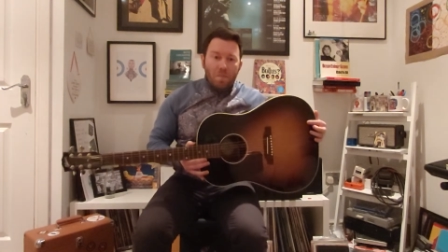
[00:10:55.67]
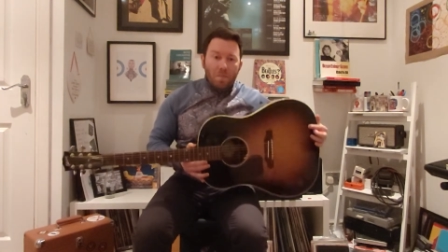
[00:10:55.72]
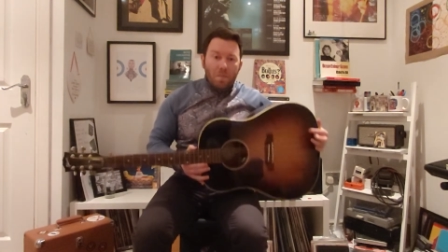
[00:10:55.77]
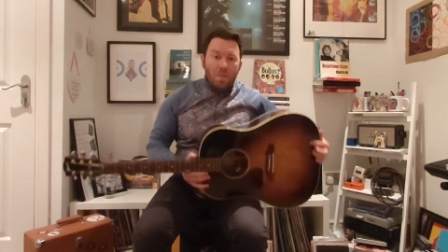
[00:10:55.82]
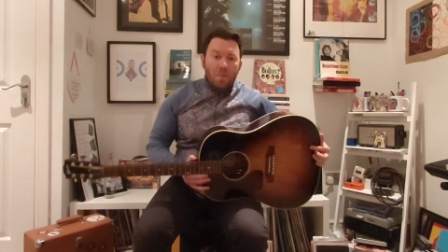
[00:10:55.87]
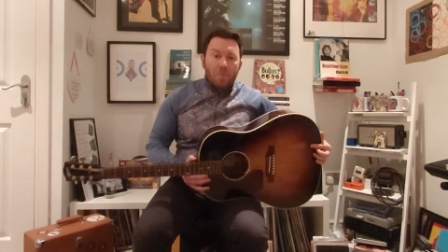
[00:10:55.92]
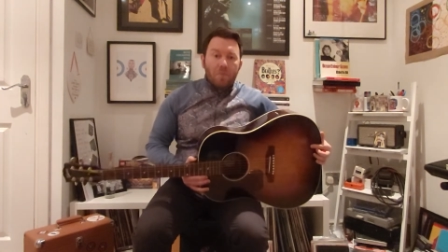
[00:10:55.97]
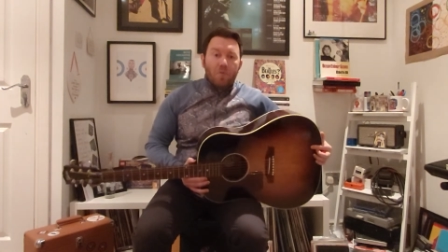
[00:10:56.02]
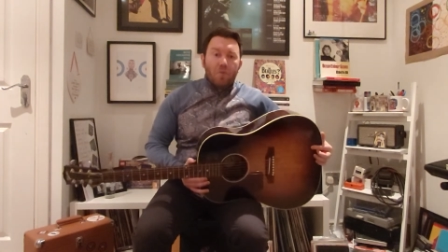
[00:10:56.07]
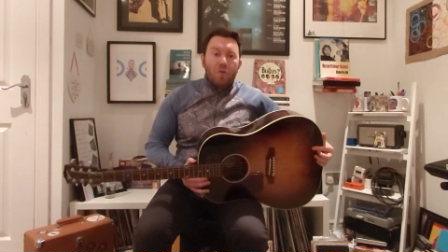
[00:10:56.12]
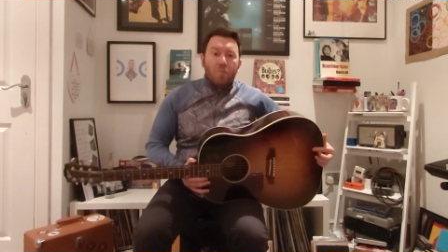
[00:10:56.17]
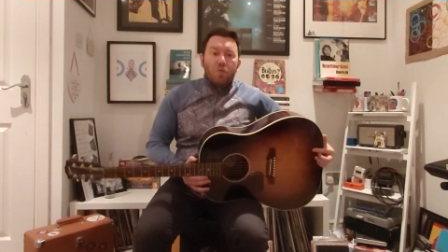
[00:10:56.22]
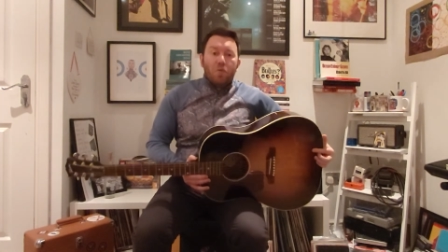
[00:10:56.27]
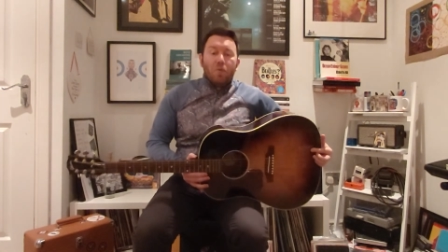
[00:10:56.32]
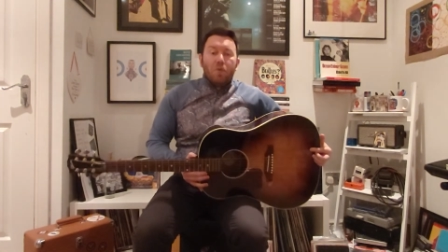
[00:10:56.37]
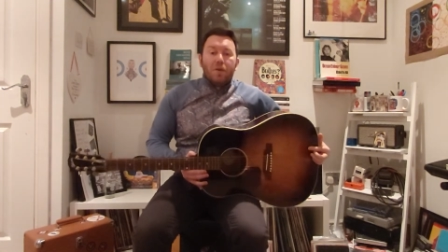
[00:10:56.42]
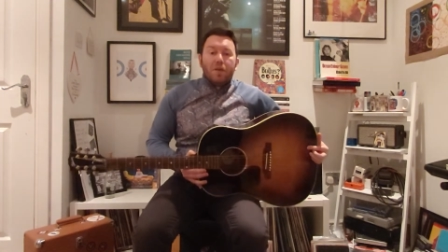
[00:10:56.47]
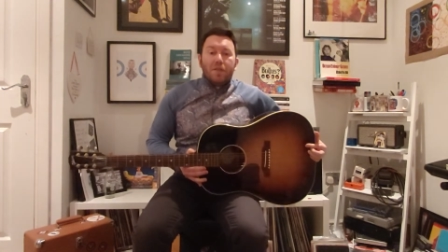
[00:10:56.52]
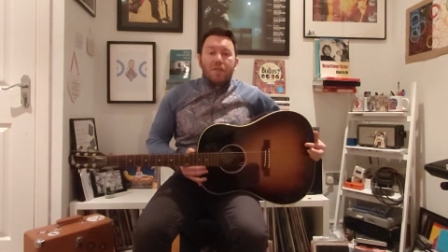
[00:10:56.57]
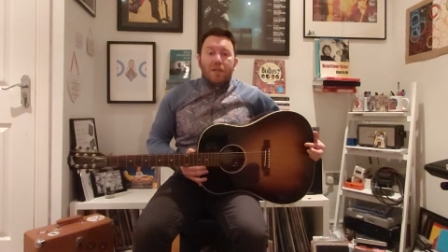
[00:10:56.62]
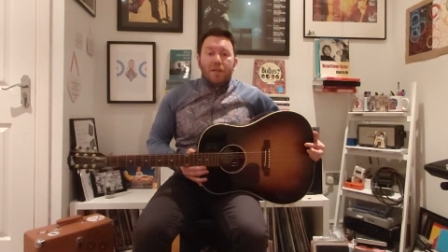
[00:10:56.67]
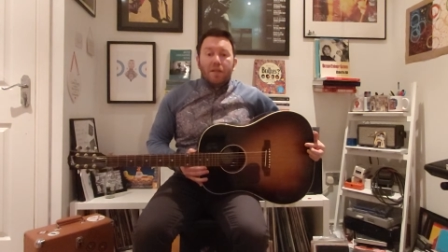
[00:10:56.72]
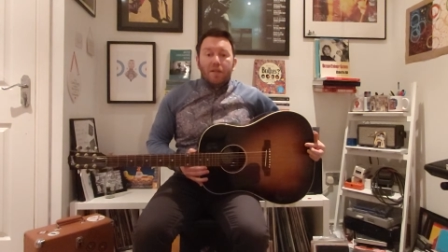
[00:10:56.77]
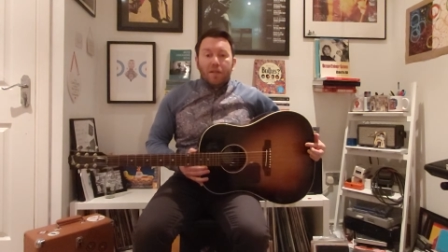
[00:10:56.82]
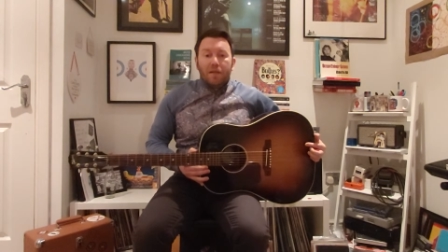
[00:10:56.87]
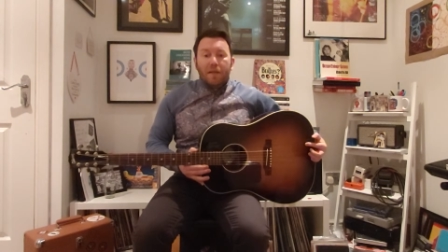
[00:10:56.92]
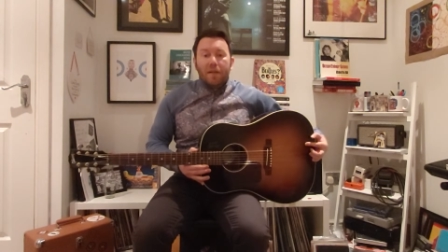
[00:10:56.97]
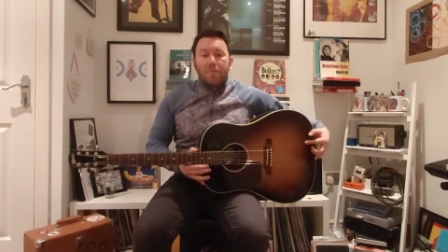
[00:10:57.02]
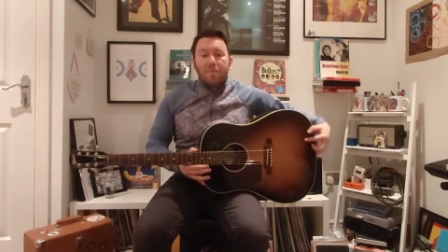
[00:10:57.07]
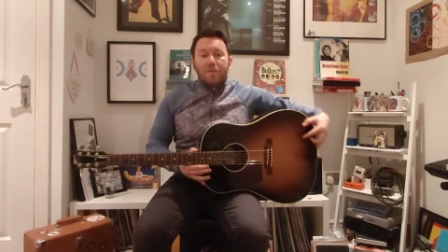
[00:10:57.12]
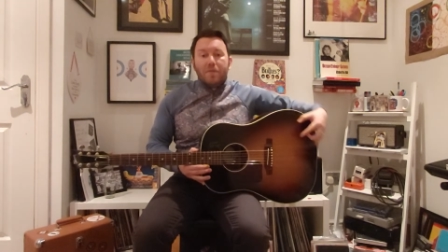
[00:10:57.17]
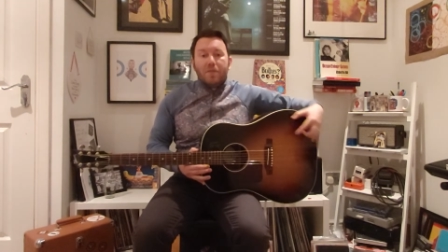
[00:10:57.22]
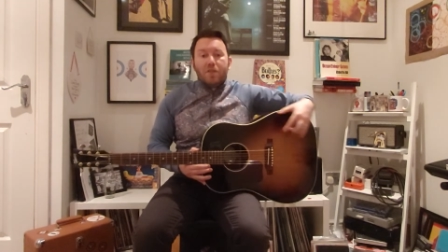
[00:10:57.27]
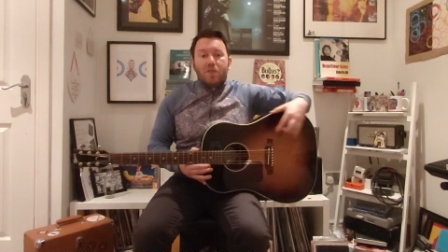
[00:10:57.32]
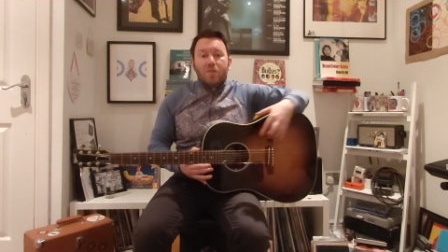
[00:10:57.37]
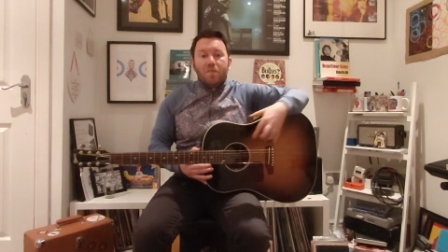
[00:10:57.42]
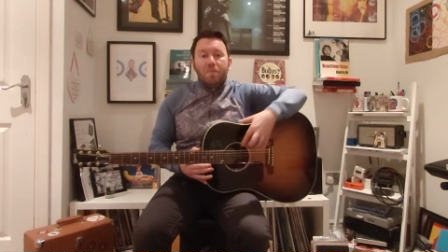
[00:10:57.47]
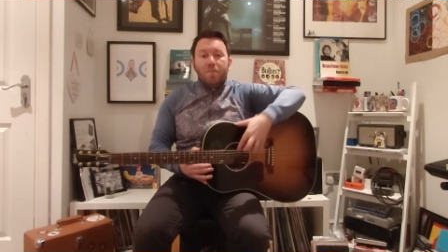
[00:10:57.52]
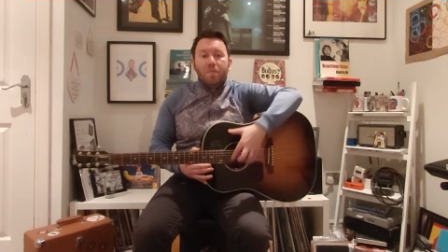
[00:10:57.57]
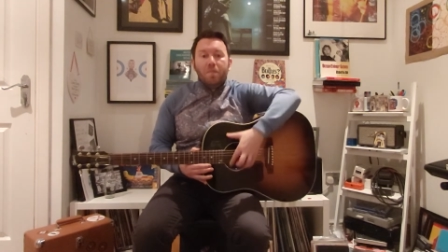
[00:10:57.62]
I want to pull my guitar into
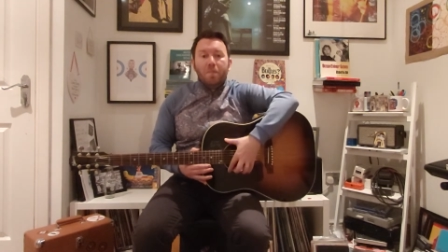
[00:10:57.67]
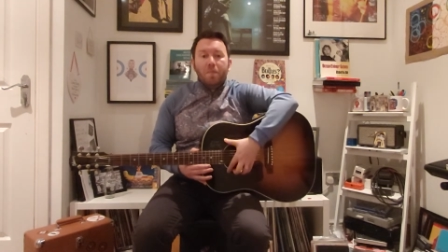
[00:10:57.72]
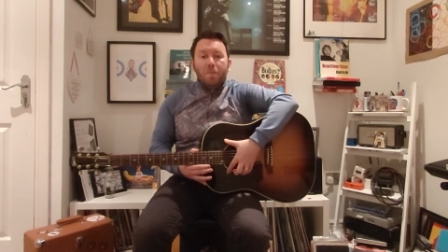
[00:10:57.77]
position.